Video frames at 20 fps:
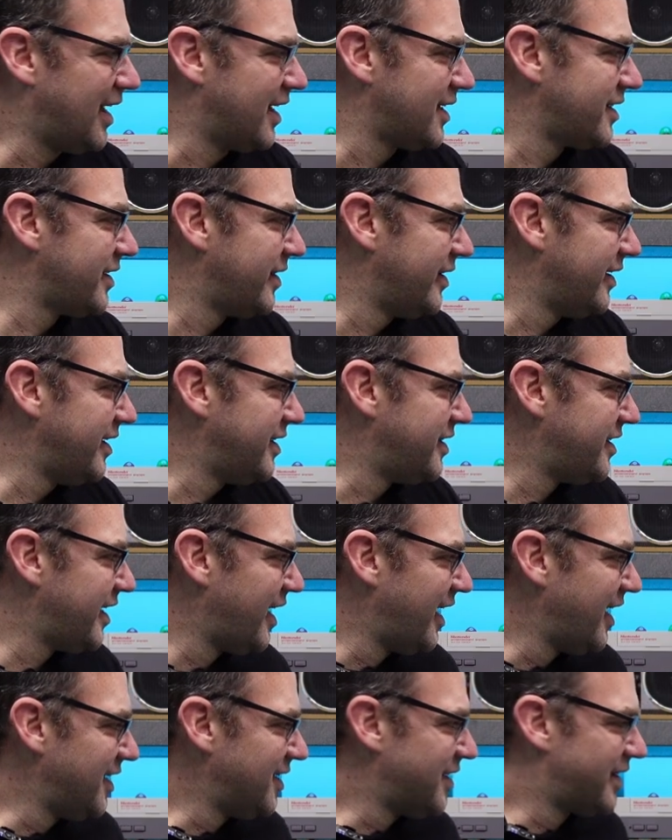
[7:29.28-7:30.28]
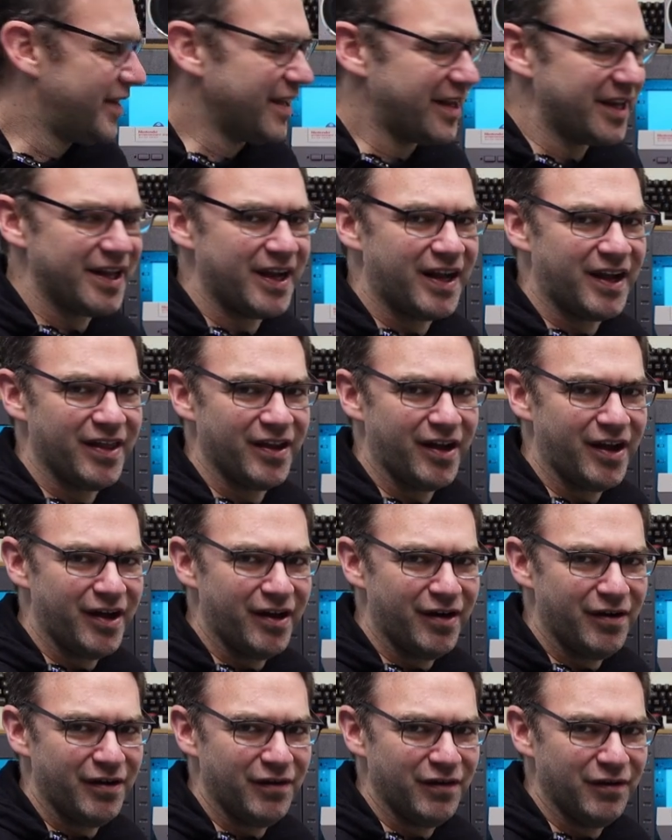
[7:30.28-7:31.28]
actually changed the color
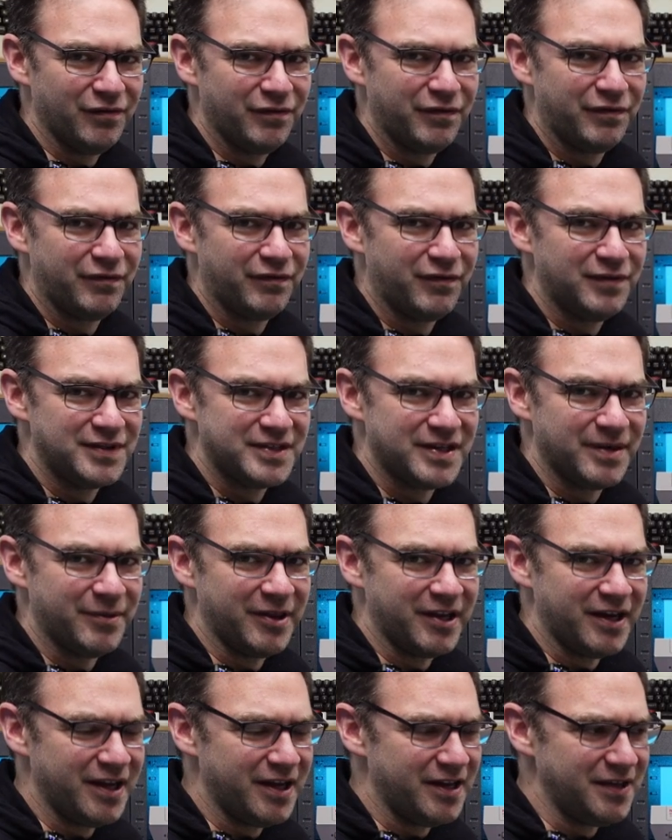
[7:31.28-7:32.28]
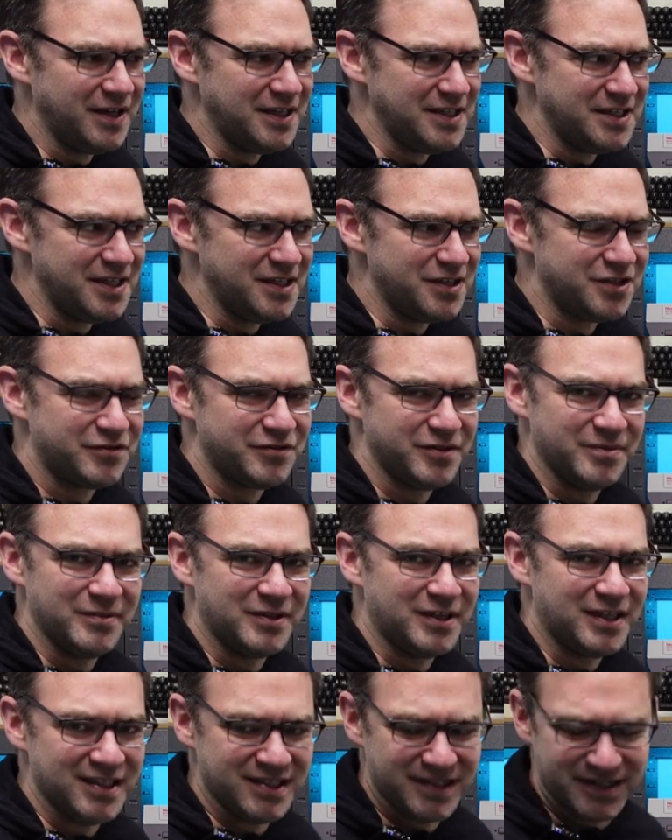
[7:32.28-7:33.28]
of some of the LED strip
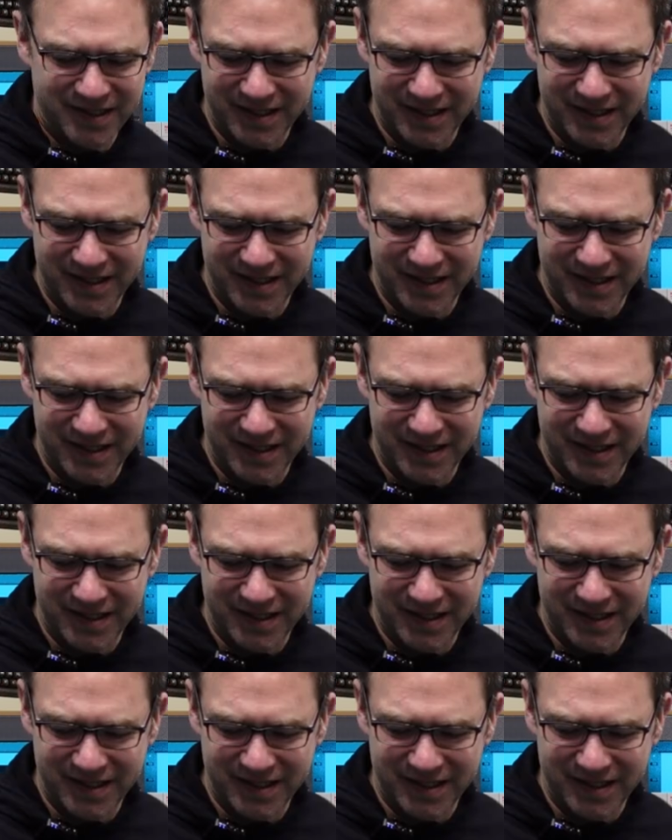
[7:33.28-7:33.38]
lights.